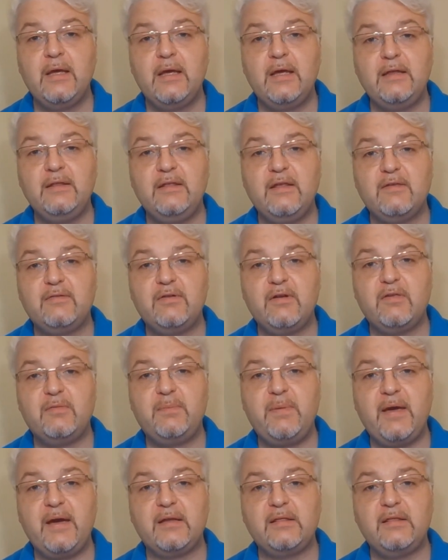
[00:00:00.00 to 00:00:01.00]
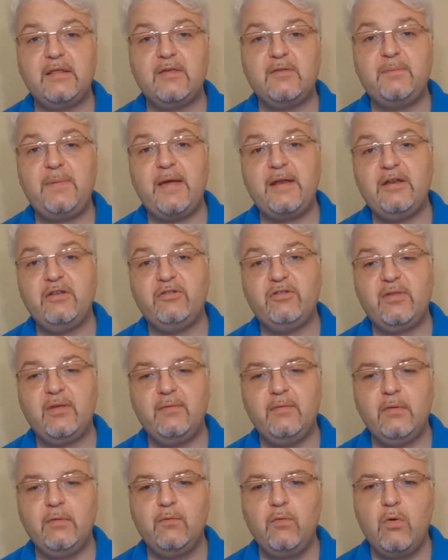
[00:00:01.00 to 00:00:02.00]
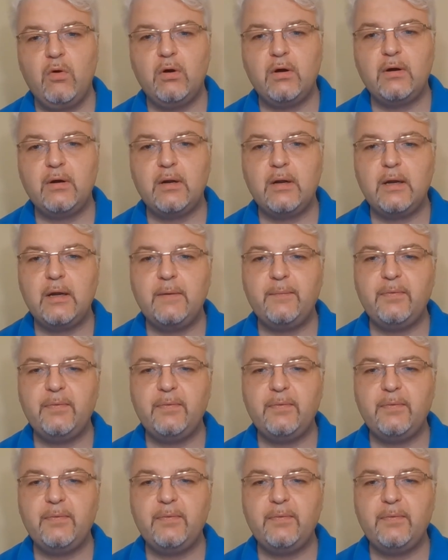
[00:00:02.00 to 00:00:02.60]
in this respect, the Spanish Civil War